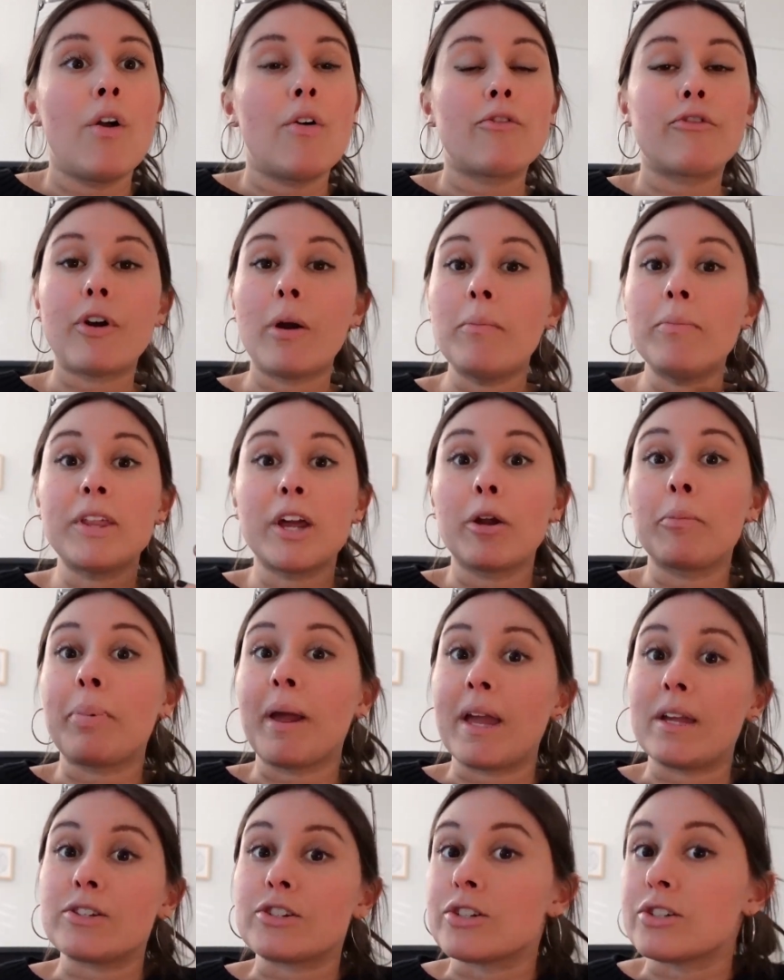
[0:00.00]
from their
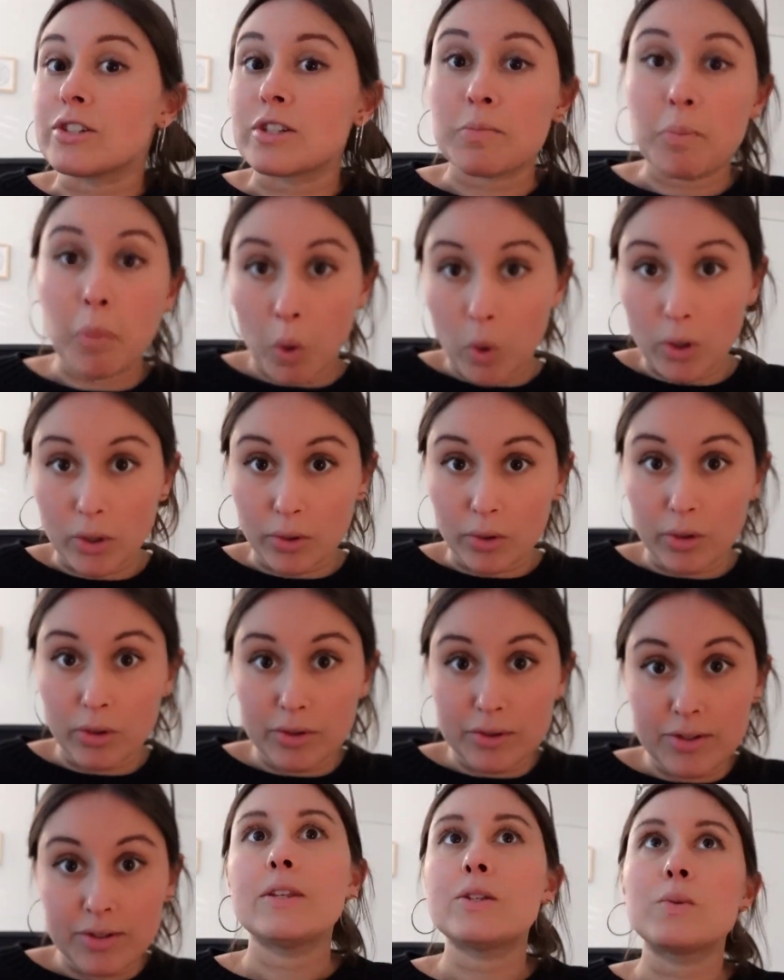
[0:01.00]
patients'
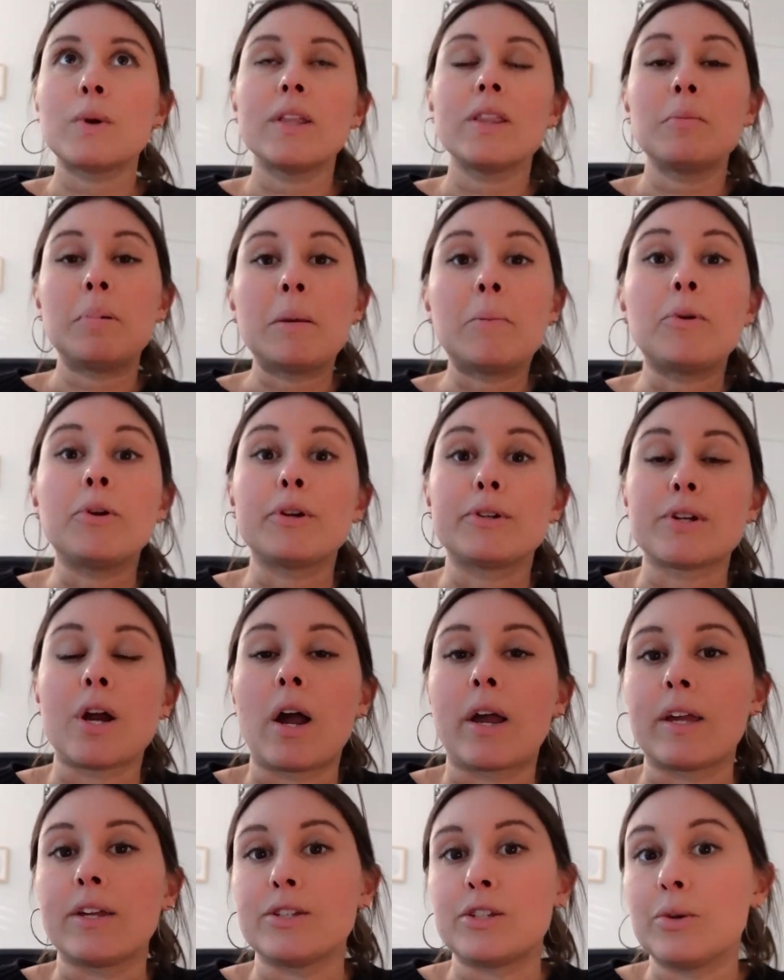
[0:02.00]
portals. This way, the people you're
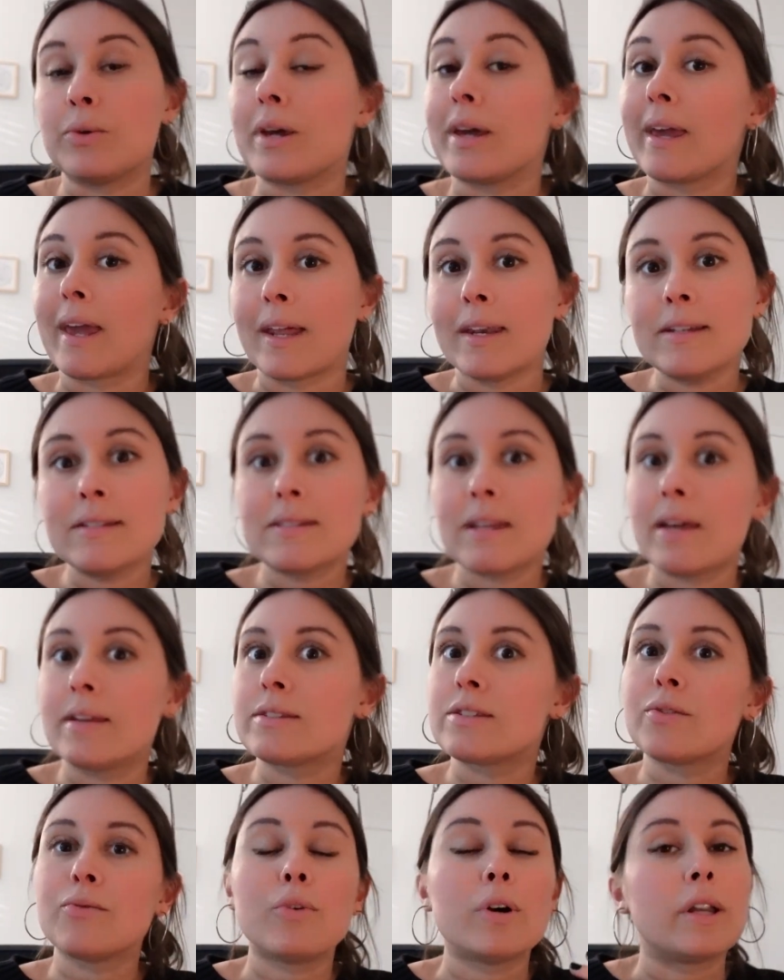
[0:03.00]
talking to can get a
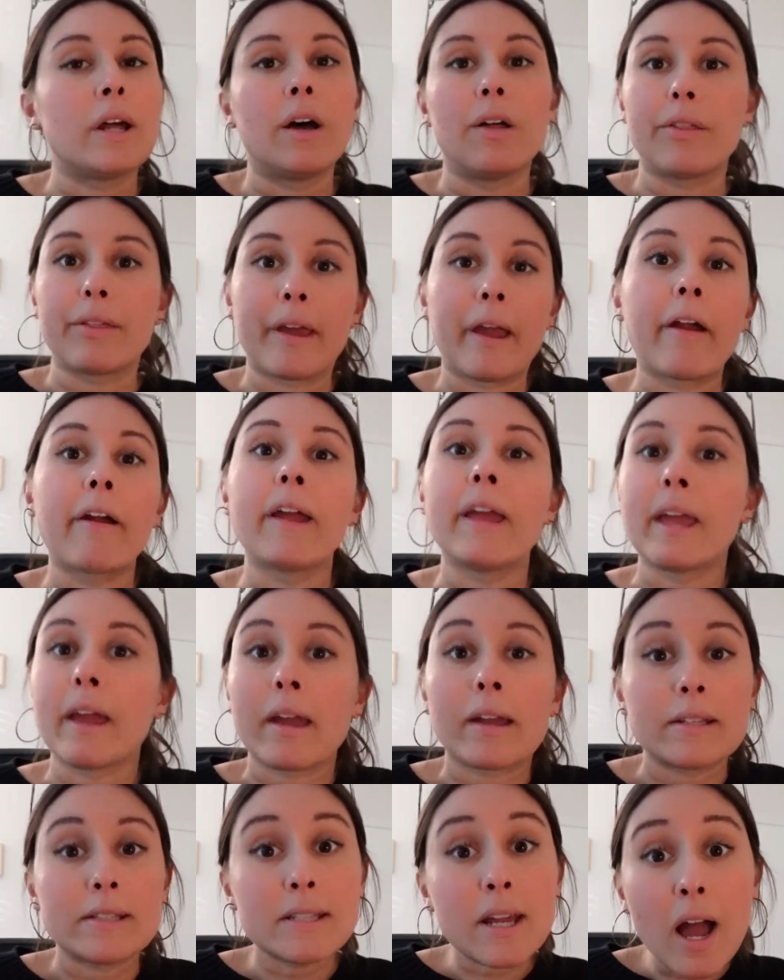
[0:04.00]
sense of what Healthcare Inc.